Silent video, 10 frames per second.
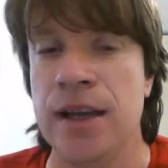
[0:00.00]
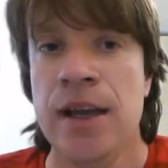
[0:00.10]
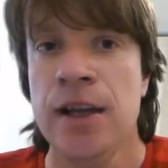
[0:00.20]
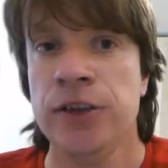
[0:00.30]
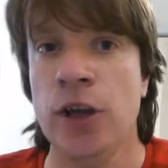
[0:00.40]

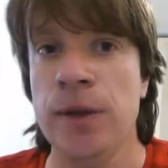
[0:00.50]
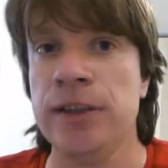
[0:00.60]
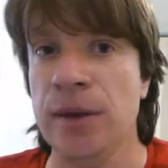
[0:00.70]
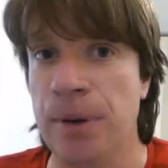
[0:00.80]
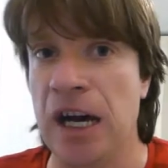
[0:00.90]
So
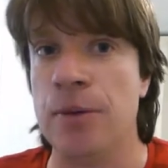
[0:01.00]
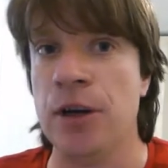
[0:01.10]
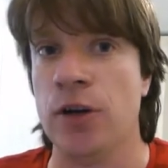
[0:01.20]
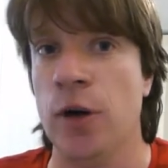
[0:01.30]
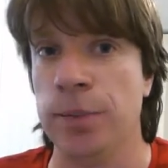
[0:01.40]
this
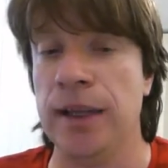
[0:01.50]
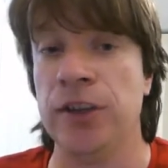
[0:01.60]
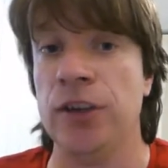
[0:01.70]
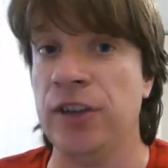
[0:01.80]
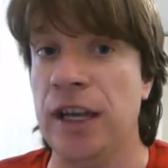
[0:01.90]
apartment
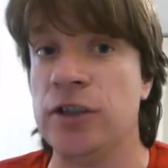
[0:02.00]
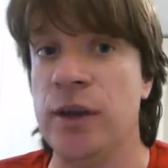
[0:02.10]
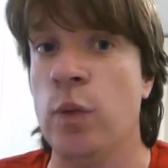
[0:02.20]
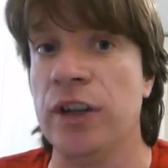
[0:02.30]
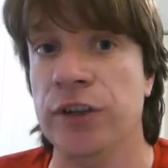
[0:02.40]
complex, there is
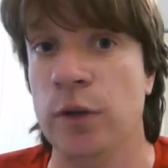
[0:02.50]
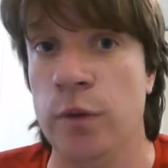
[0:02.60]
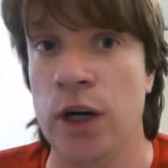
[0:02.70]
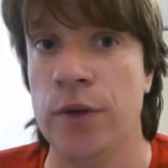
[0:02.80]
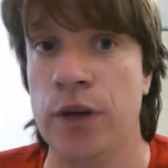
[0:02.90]
actually one
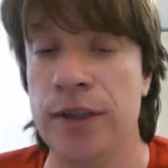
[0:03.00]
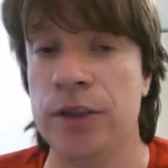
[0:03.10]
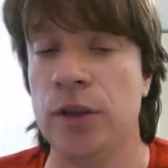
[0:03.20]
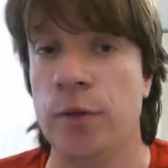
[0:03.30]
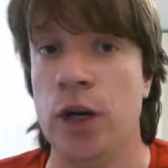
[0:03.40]
survivor, and
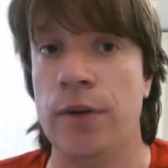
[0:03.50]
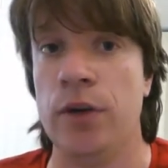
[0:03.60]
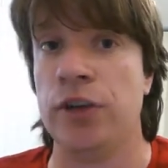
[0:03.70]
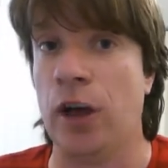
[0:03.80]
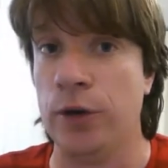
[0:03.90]
this
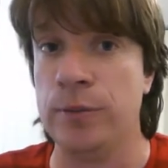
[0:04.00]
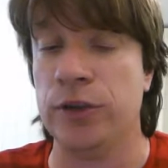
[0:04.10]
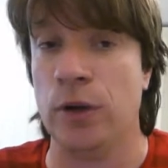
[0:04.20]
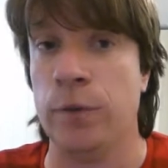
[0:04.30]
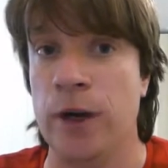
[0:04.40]
survivor is holding
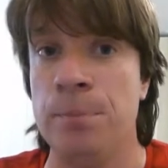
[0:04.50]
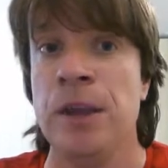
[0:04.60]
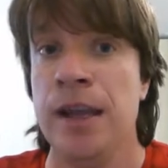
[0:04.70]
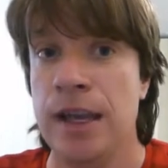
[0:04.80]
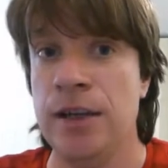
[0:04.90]
himself up
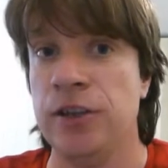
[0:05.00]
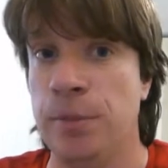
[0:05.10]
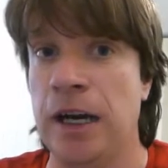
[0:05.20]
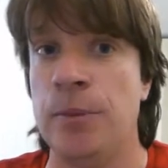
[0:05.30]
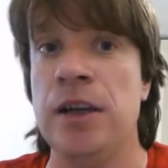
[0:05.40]
in his
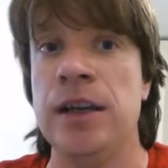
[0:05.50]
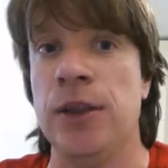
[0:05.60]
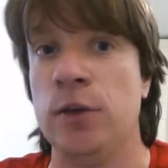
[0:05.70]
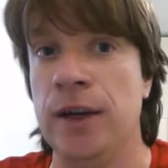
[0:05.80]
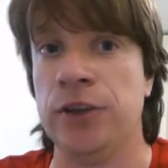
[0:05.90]
apartment. Now
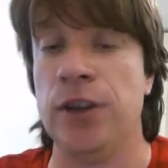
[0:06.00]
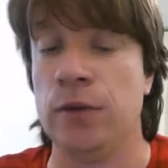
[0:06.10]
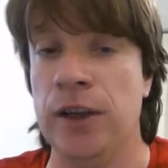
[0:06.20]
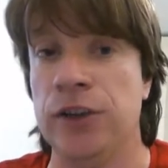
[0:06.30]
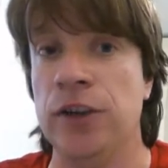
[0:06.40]
the rest of the
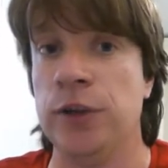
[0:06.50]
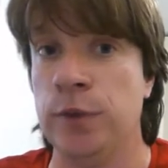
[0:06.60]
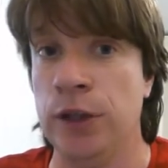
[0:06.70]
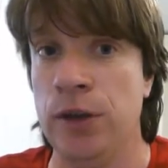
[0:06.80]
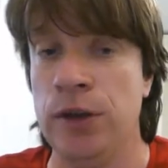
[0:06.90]
residents
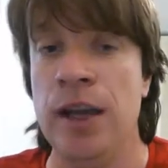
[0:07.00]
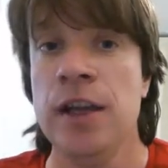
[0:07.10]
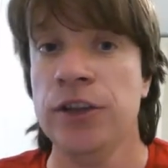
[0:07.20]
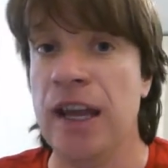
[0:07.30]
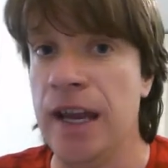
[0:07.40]
have turned,
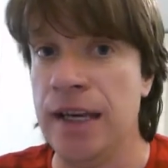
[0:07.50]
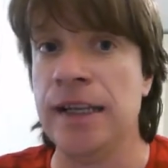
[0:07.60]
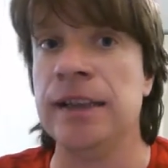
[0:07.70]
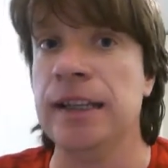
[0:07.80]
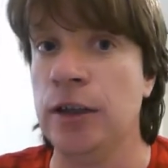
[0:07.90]
so
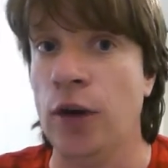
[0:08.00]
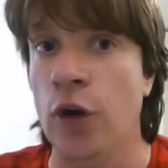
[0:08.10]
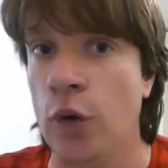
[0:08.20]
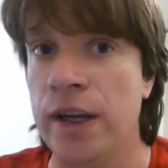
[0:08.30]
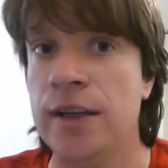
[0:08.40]
any little
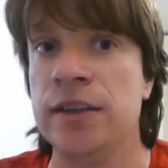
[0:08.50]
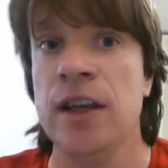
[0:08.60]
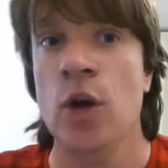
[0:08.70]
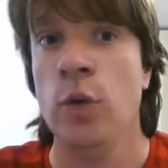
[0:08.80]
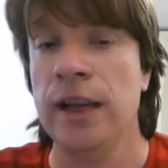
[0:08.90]
noise
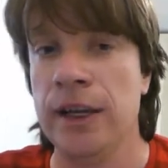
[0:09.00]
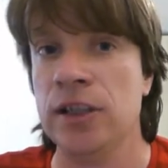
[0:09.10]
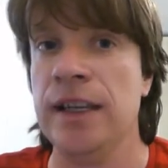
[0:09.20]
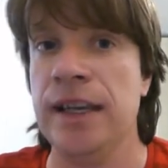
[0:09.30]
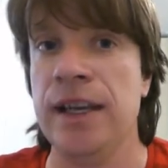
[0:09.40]
will
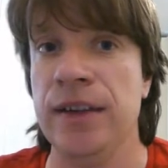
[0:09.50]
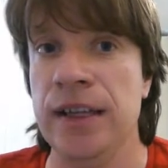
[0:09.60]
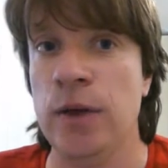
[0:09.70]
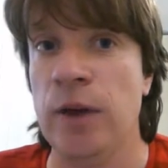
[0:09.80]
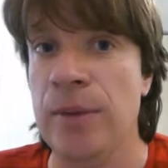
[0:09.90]
actually
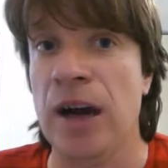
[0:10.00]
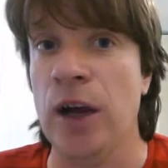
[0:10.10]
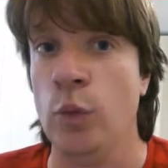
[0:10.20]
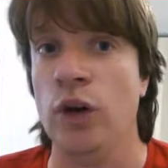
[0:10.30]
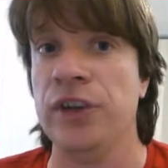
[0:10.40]
give him
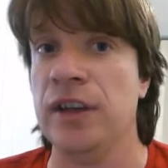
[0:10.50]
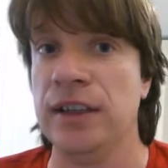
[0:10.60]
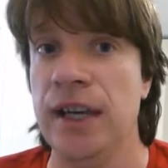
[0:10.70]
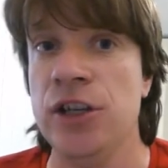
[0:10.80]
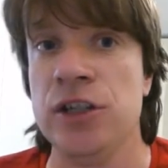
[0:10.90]
unwanted
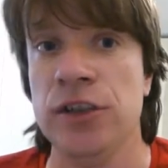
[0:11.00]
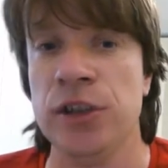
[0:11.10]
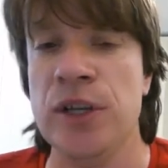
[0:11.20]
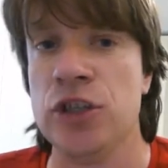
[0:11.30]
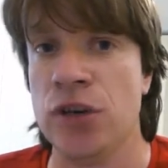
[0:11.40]
attention.
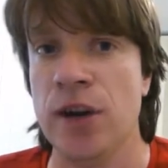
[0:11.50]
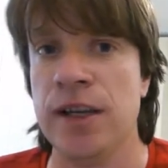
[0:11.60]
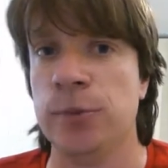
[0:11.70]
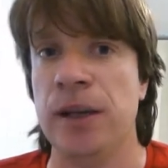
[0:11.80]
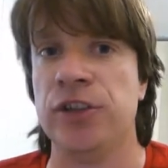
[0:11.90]
So he's trying
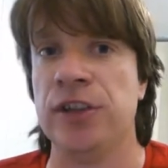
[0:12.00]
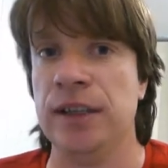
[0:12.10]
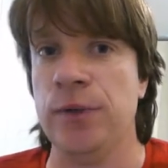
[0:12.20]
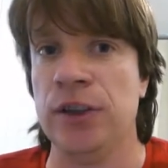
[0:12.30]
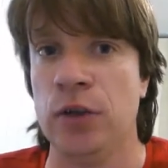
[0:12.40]
his best to
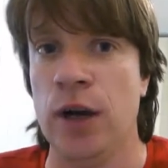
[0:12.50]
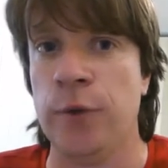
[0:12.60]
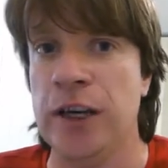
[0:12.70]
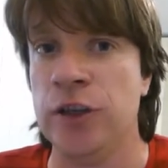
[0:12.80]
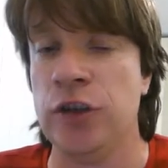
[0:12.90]
live his
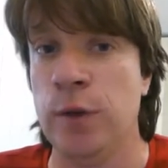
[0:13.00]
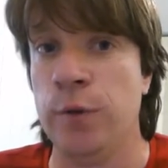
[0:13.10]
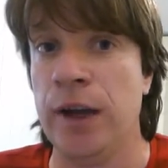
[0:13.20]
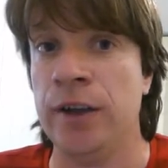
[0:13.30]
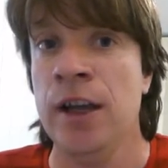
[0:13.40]
life in his
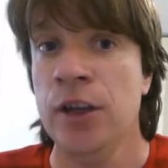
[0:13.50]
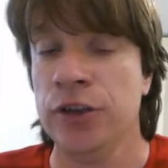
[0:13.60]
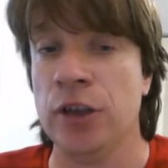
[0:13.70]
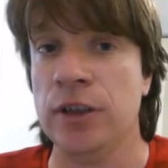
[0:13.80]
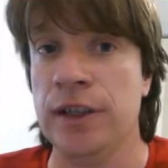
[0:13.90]
newfound
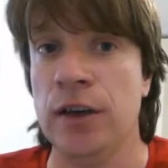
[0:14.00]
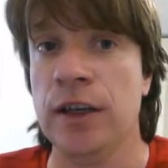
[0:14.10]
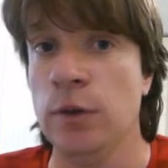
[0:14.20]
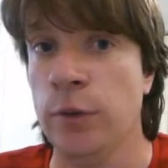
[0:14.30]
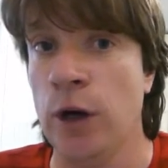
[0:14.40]
solitary
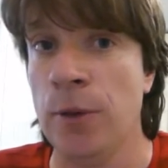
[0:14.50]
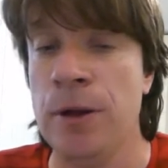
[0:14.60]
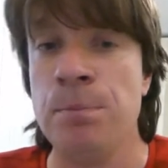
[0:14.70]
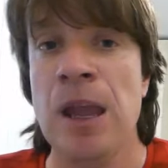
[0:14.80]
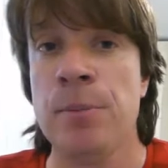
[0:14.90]

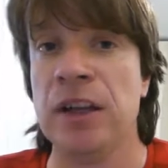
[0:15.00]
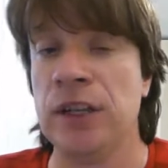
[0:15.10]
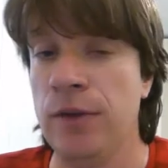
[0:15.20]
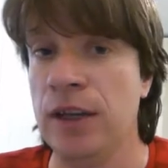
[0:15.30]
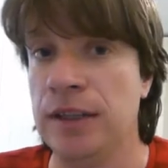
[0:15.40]
confinement, but it's
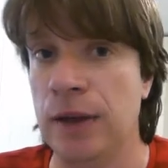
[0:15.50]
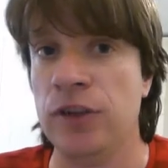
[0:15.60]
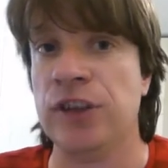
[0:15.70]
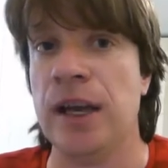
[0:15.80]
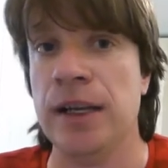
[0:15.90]
having a
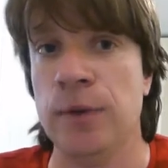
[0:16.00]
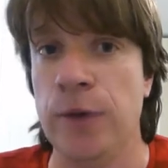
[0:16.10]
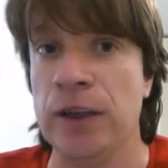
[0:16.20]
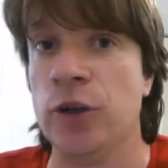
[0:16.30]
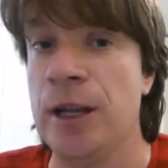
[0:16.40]
devastating
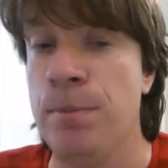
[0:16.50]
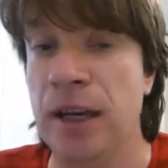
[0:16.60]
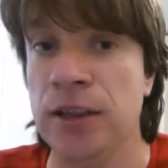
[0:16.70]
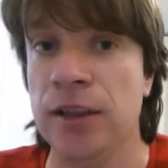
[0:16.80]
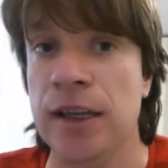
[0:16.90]
effect on him
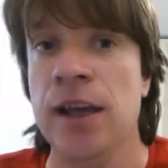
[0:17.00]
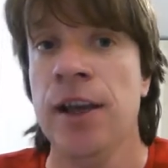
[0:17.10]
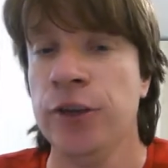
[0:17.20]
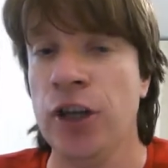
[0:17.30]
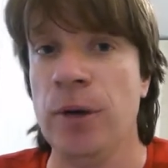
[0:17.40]
mentally,
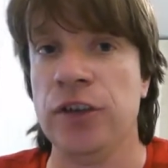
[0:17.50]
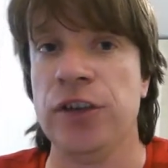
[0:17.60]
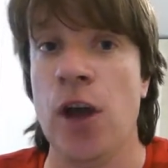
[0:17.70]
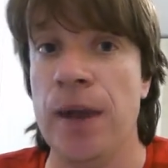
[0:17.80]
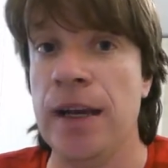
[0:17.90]
so much
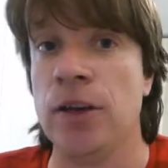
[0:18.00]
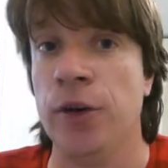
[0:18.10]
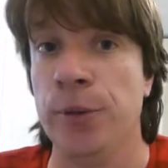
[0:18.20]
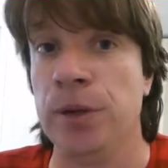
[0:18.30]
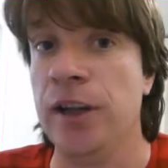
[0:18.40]
so that he
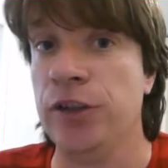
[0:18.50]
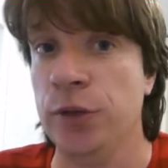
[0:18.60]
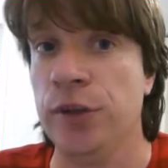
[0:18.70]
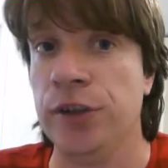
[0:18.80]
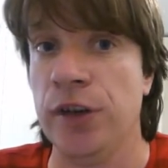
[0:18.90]
contemplates
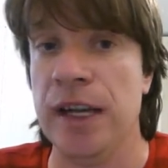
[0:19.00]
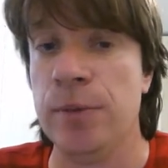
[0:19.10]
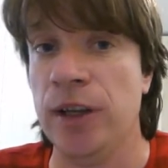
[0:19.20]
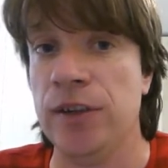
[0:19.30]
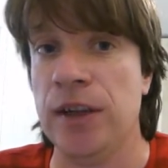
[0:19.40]
suicide. He
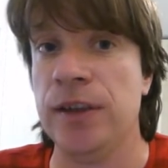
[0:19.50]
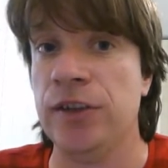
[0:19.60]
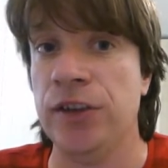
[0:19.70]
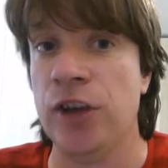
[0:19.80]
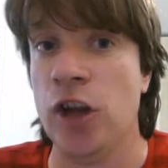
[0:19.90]
believes that
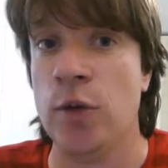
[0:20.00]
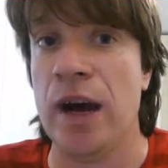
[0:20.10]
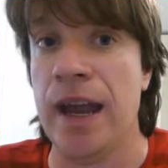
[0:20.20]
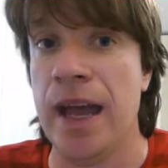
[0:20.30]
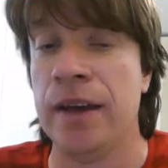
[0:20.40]
this is the only
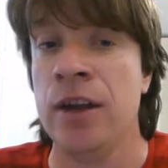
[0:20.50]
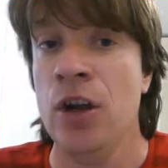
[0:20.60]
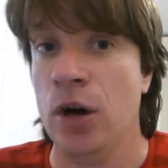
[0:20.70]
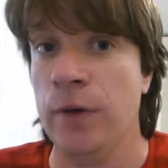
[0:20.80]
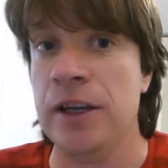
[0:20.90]
way out
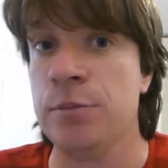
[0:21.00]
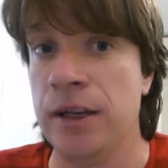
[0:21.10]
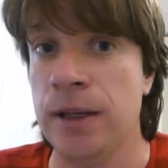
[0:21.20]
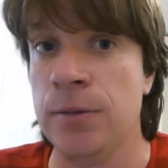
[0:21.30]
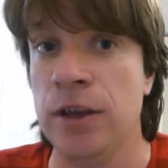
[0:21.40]
of his
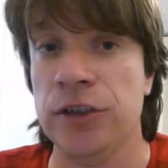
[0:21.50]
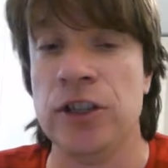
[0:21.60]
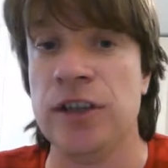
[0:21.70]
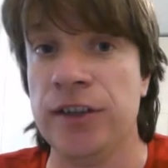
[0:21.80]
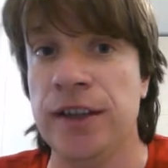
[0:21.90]
predicament. So
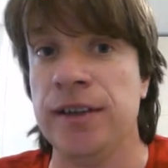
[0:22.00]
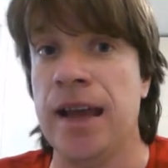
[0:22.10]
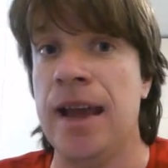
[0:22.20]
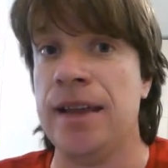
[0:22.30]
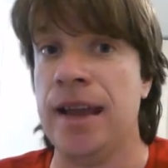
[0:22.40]
just
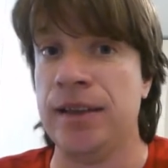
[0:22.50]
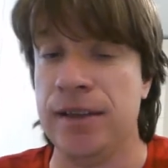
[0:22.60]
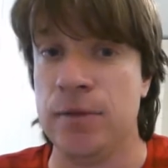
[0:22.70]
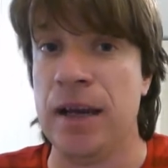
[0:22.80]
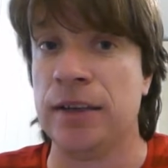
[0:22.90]
as
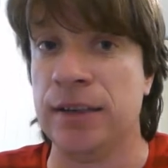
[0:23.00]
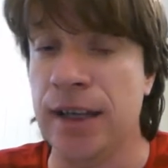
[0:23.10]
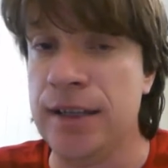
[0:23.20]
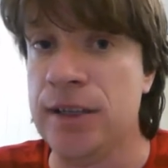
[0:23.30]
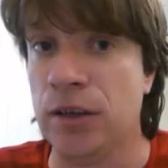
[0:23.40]
he's about to
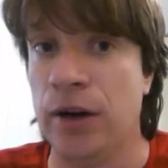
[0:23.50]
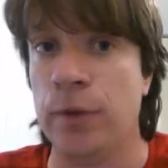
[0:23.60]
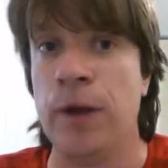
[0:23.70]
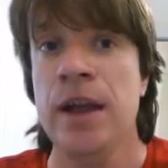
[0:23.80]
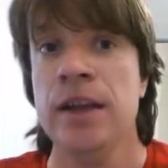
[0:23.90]
take his
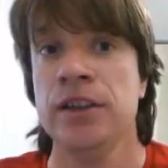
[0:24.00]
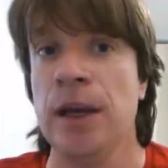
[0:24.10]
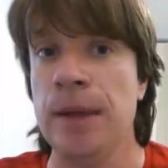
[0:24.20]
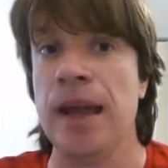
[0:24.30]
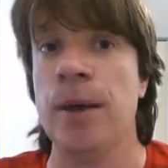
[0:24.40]
life,
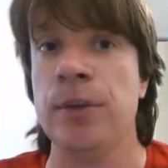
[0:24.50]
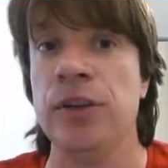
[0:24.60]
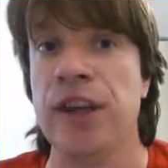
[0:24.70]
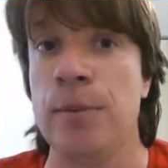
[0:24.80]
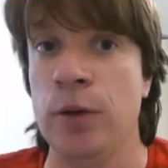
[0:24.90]
something
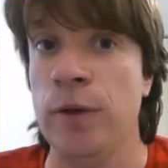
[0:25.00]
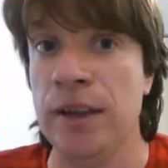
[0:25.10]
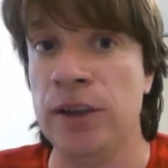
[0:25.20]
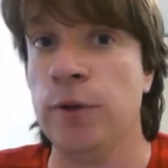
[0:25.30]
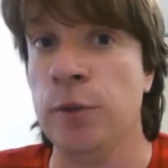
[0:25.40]
happens that
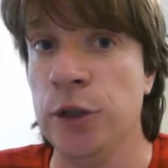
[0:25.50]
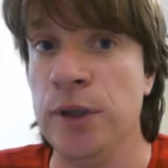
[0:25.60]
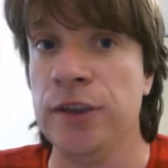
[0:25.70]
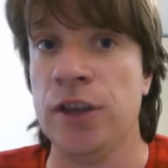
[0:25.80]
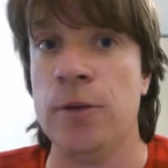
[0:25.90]
prevents him from
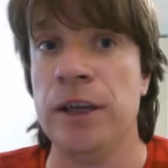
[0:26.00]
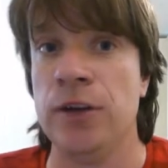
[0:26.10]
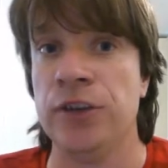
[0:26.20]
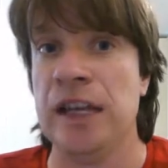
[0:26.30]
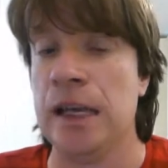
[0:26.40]
doing so
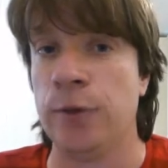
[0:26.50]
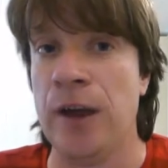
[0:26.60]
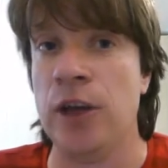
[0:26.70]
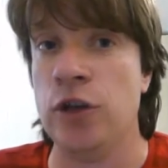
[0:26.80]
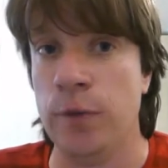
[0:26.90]
because he has
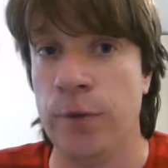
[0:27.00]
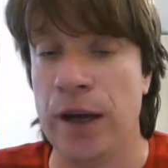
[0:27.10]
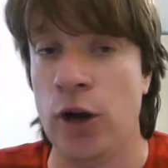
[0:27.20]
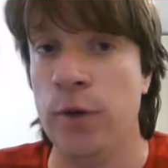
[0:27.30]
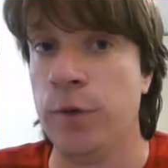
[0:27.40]
found
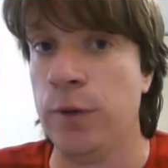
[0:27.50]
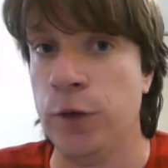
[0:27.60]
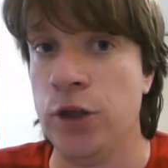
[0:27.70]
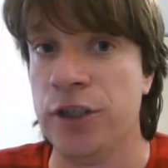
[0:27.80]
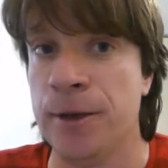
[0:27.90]
newfound hope for the
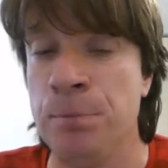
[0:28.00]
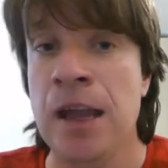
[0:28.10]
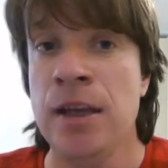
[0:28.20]
future.